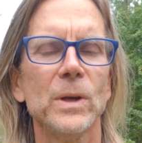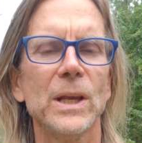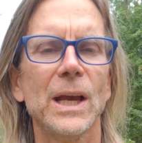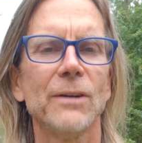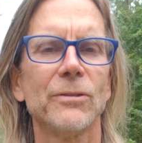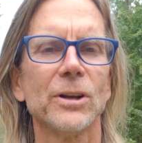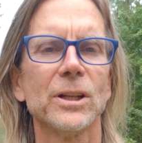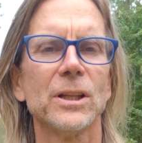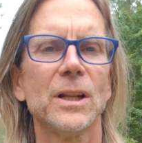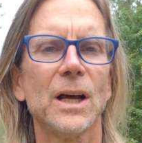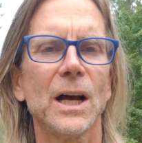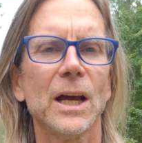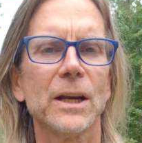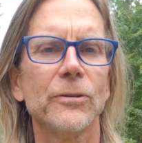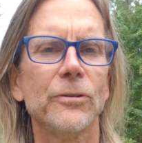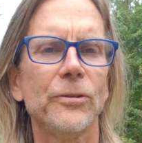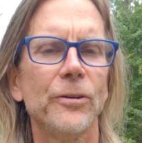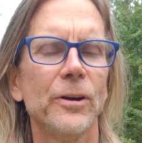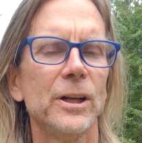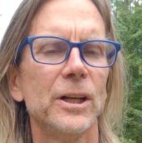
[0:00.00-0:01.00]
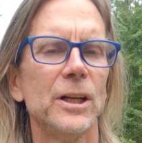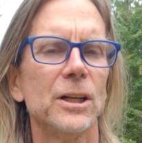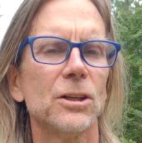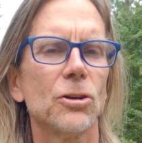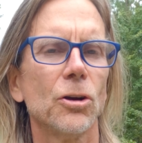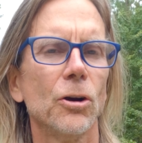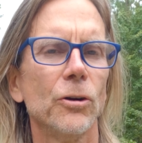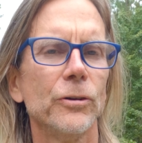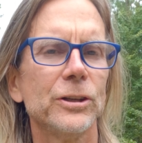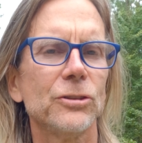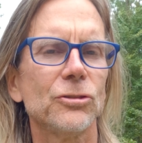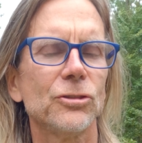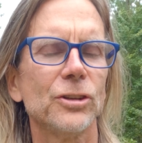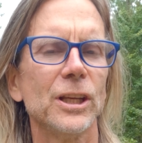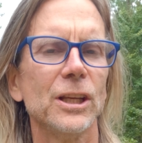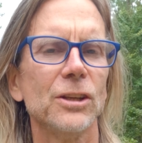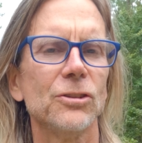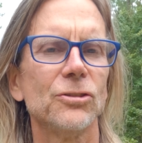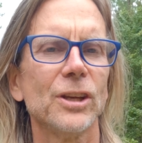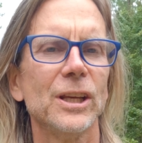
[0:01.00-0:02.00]
we have a lot of
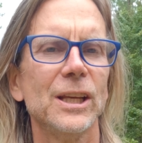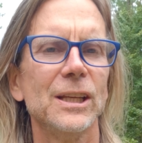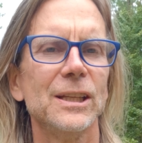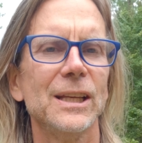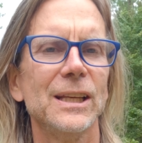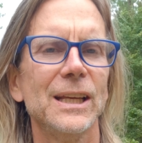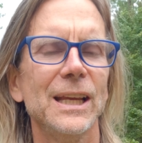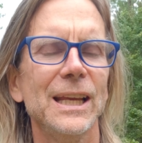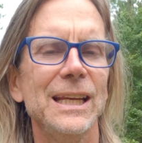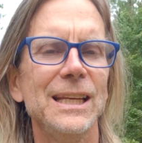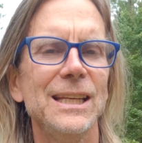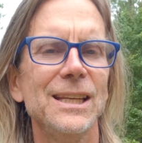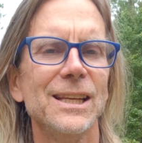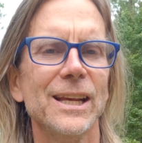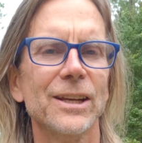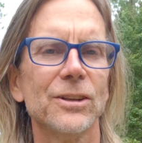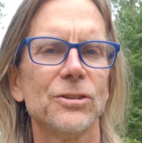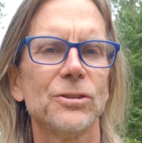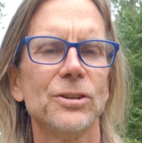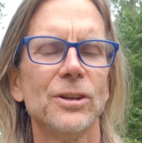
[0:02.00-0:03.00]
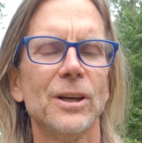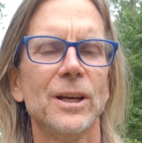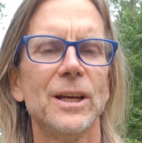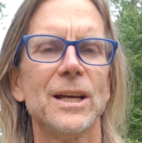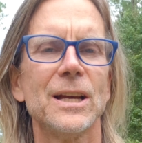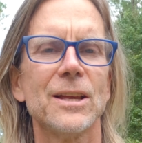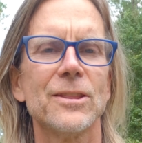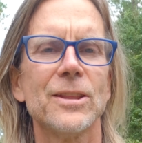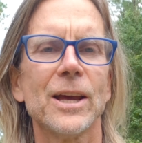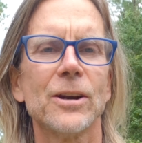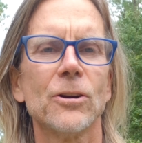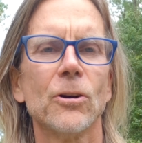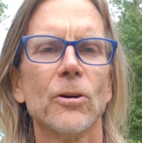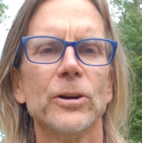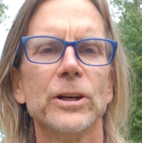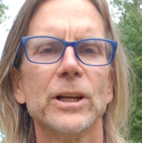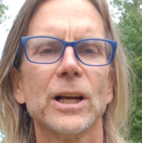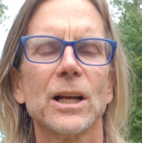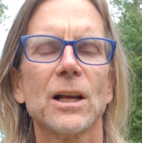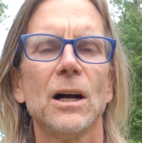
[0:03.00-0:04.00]
currencies in this that
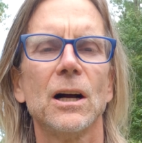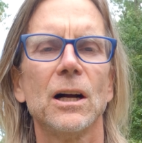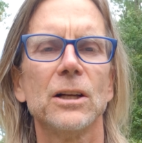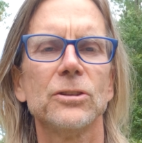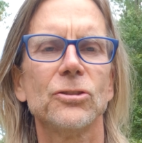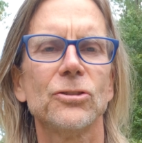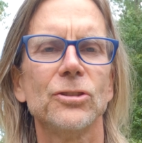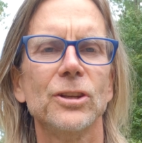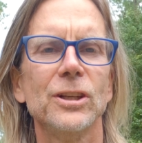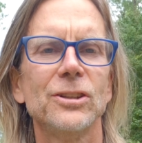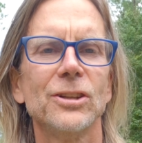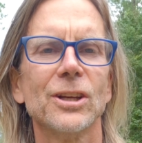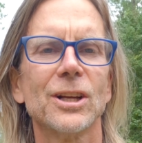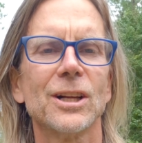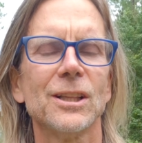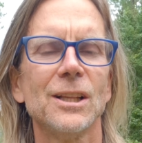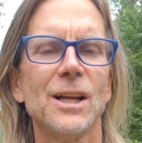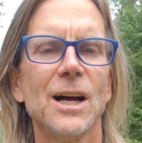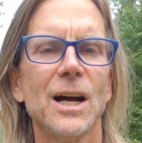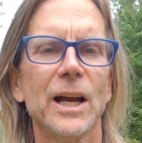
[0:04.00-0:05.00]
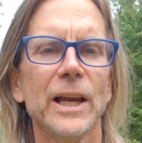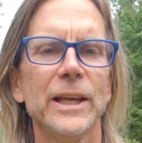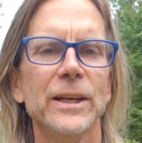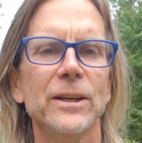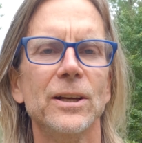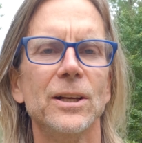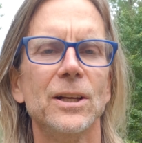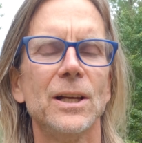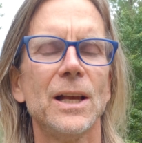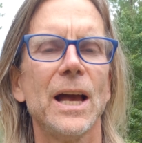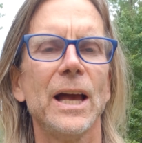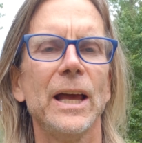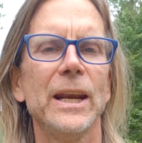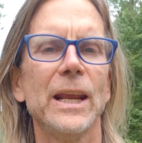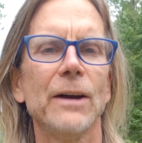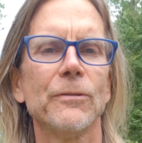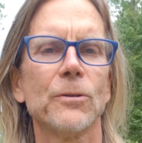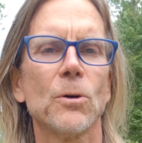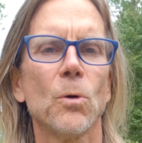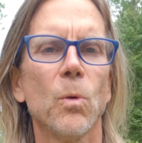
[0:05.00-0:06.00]
are in a constant decline and
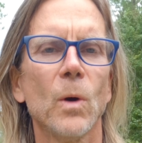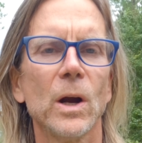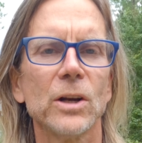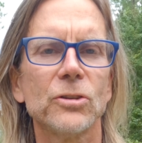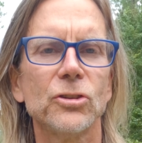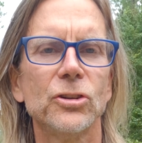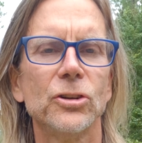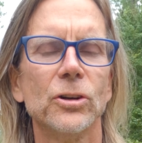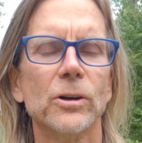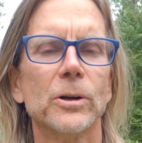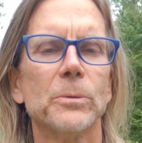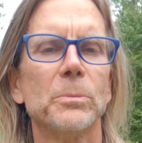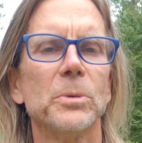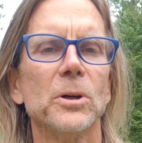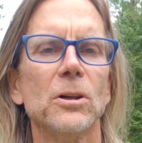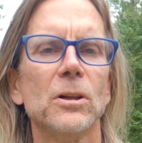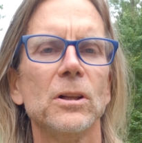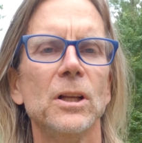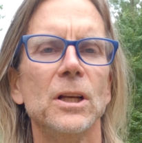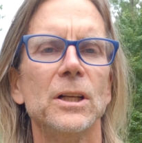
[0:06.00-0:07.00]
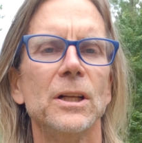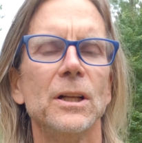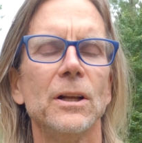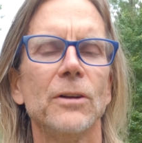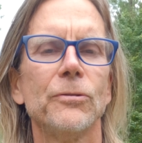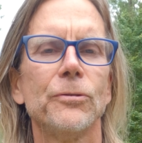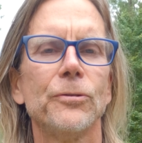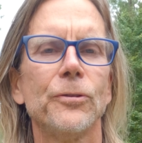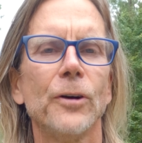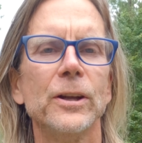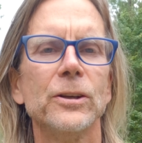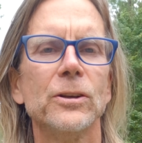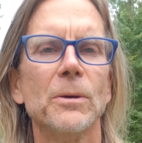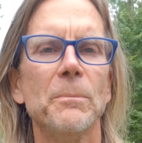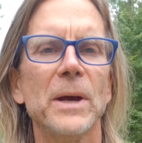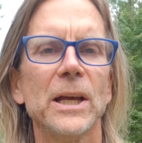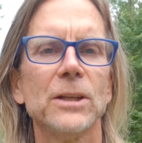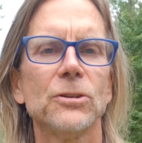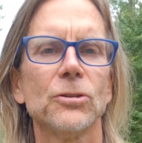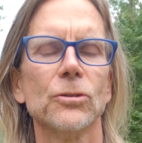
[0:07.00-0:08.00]
have questionable
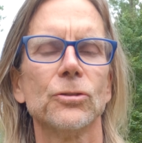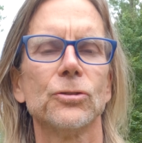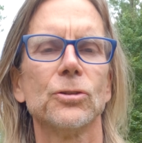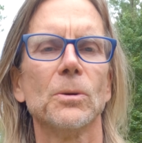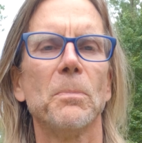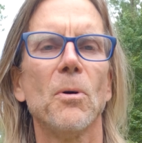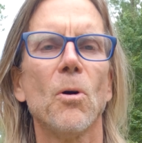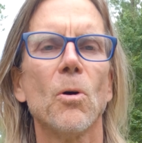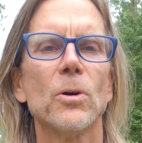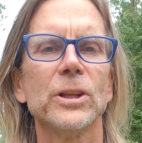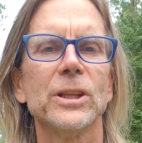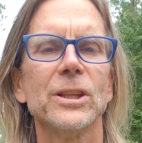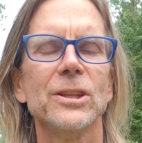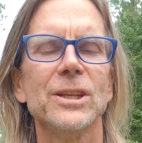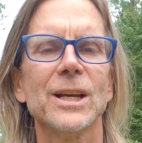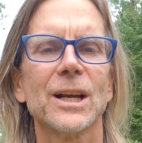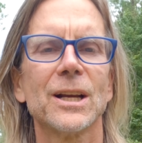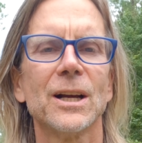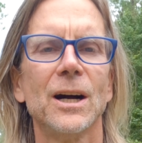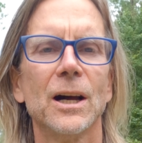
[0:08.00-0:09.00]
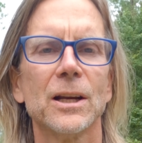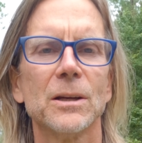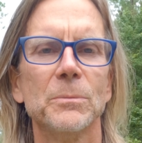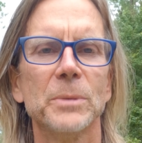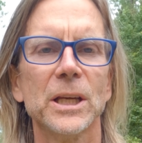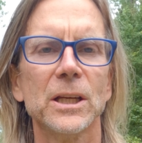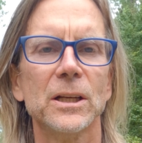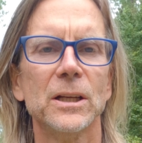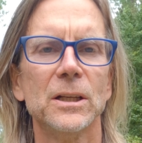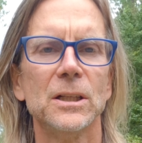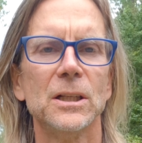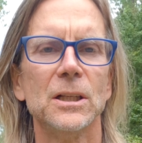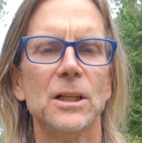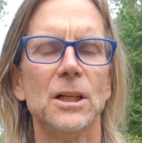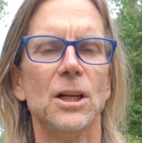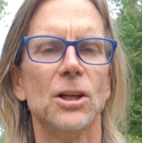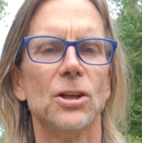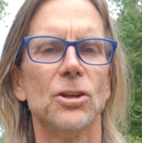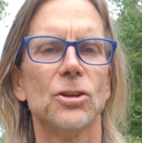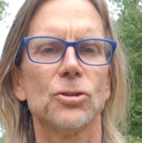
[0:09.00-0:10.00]
fundamentals supporting the economy.
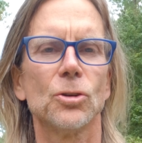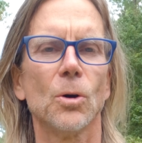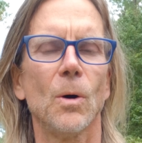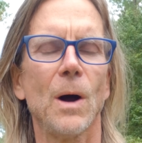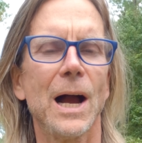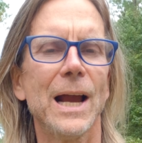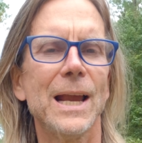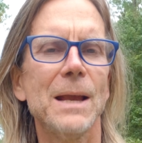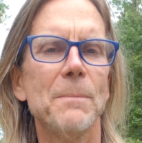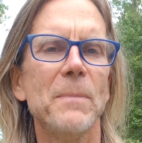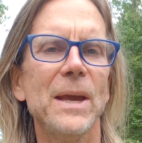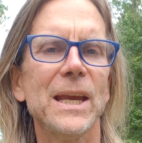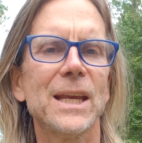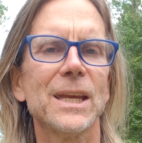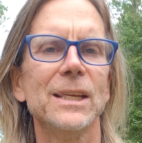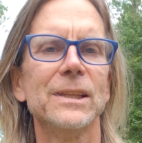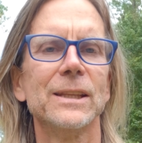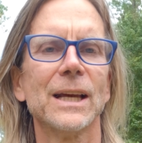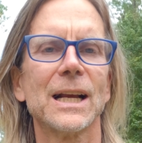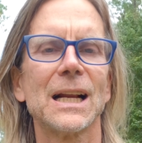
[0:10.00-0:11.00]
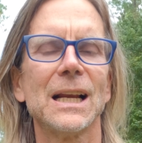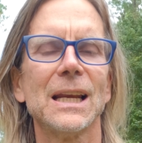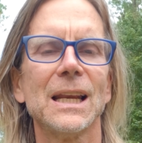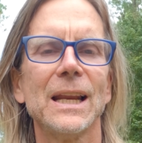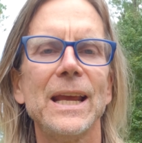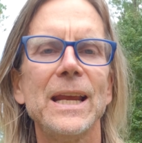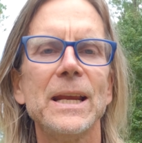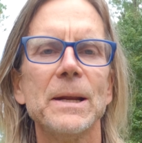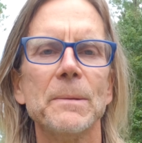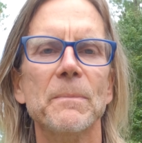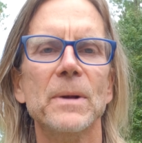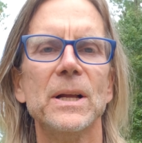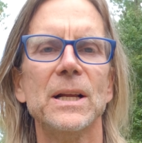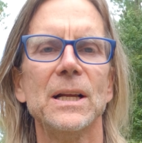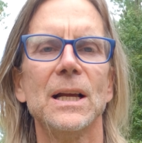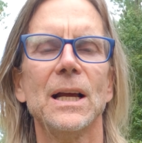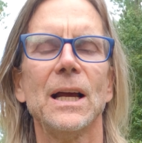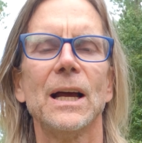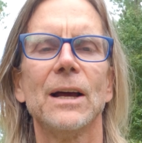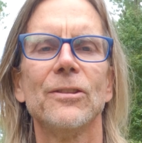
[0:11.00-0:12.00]
So I am making the claim
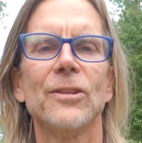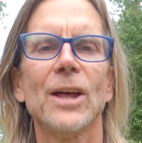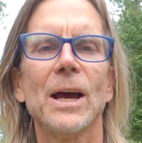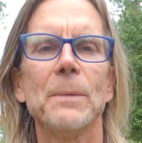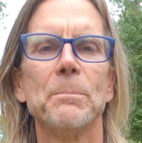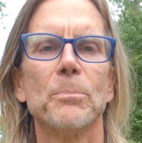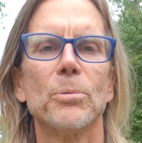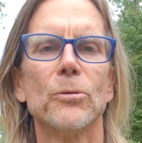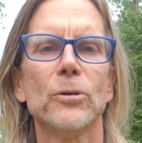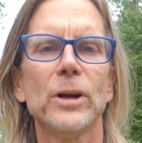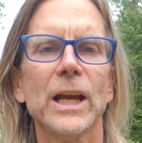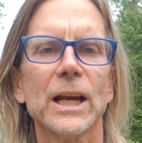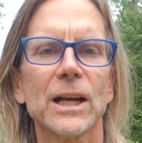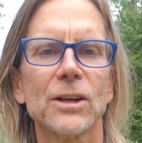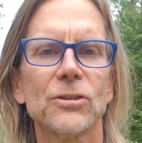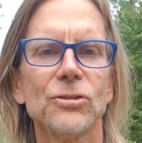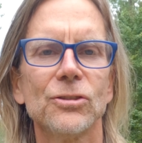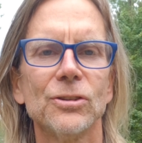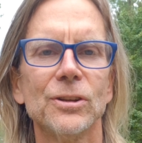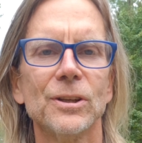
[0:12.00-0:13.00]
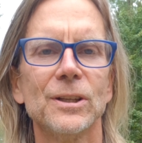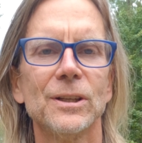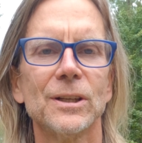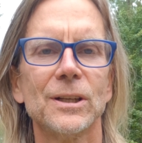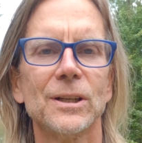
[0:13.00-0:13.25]
that BRICS